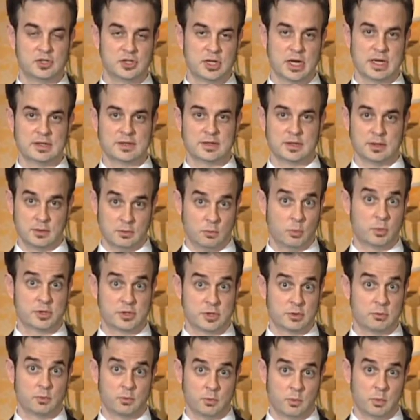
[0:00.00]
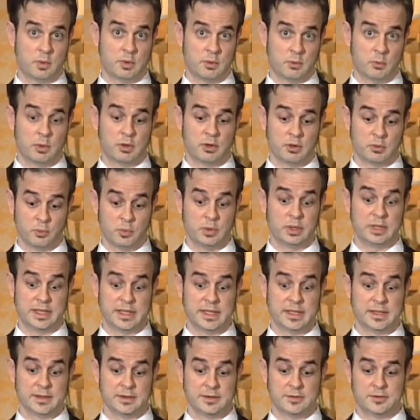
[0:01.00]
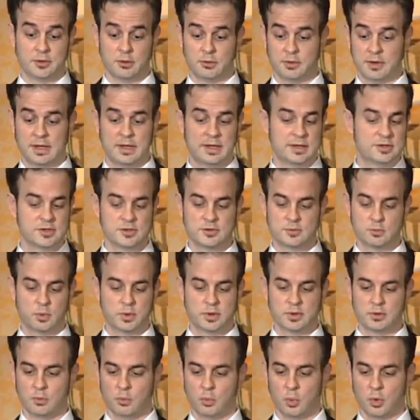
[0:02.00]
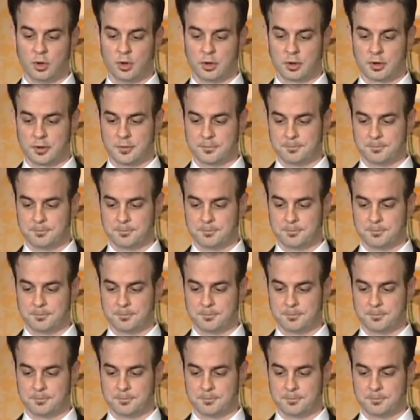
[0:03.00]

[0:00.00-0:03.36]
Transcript: adjacent, where it really is. So it just wouldn't work.